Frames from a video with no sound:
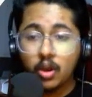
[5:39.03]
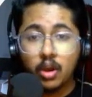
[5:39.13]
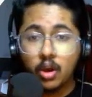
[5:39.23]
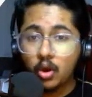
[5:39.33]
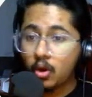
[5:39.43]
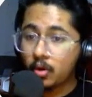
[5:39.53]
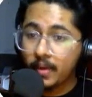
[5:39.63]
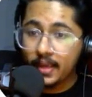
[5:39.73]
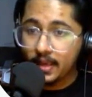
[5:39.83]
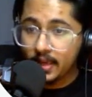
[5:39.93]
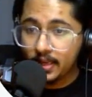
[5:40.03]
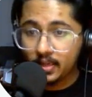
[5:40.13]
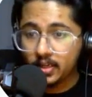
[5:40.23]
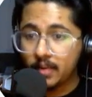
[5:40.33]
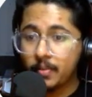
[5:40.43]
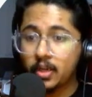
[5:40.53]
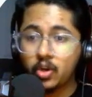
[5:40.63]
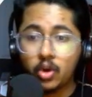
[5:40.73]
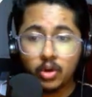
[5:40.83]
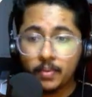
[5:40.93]
or by entertainment
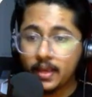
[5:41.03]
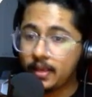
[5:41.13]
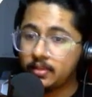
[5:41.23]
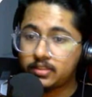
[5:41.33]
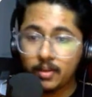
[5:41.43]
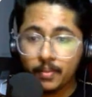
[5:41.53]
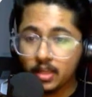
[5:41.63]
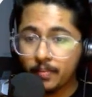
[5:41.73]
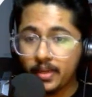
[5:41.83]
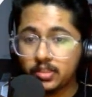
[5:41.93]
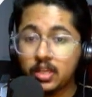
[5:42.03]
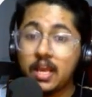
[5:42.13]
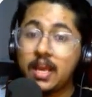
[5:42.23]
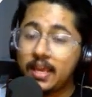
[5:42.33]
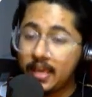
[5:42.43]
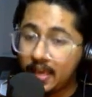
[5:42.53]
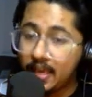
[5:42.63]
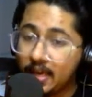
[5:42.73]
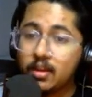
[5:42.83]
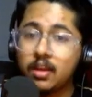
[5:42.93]
or by some other means.
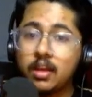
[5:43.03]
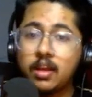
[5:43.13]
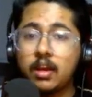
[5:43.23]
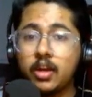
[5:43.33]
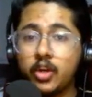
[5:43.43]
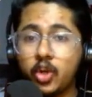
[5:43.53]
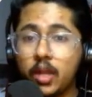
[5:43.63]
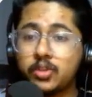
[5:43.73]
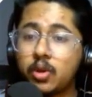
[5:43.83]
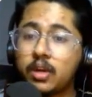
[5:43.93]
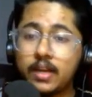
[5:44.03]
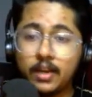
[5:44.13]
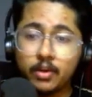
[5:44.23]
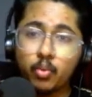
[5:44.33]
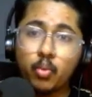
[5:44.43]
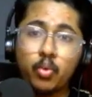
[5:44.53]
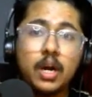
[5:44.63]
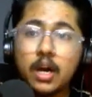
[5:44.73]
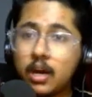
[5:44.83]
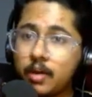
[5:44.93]
Here, Dolly Sock did
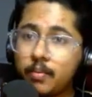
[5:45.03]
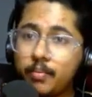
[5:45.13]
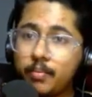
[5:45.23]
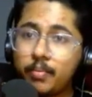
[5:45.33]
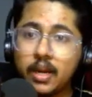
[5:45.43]
a brilliant